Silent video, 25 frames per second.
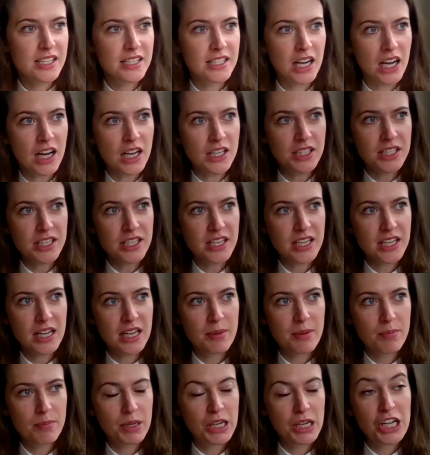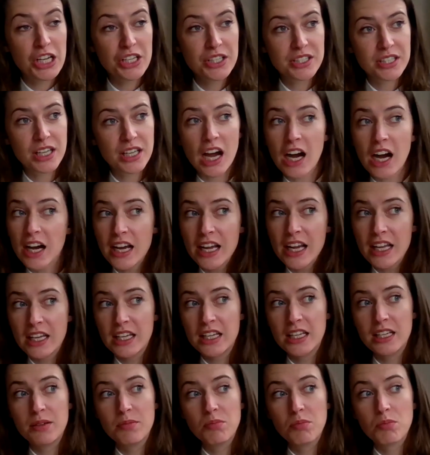started it because
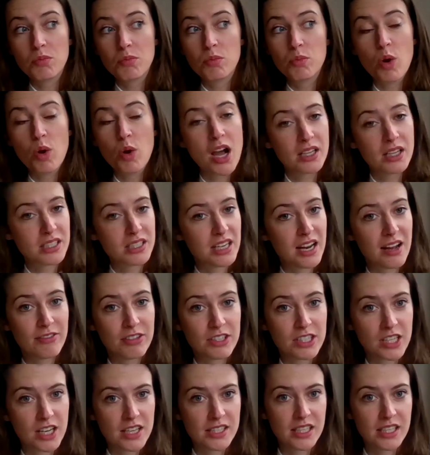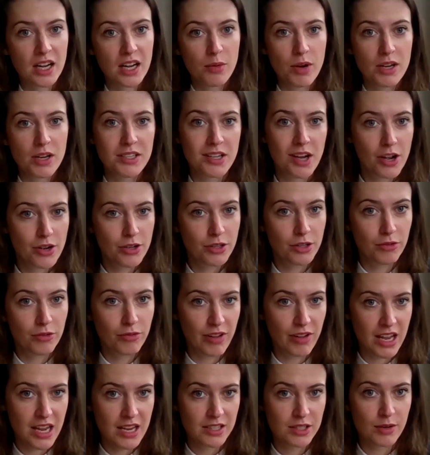I worked in advertising. I worked at
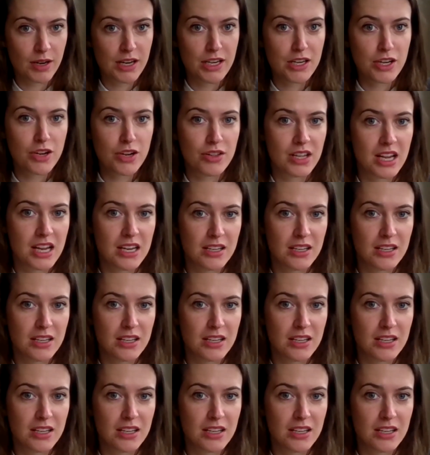Ogilvy, so I knew the